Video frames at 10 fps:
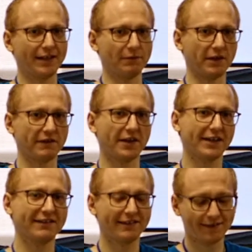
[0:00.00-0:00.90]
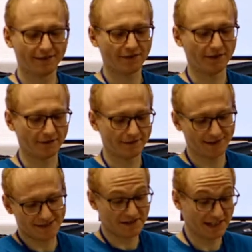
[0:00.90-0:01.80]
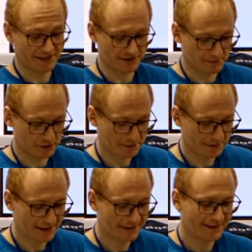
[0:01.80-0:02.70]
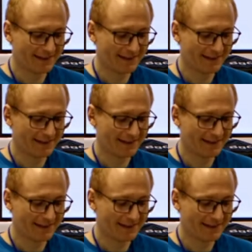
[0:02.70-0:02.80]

it wants sockets so that you can actually multiplay.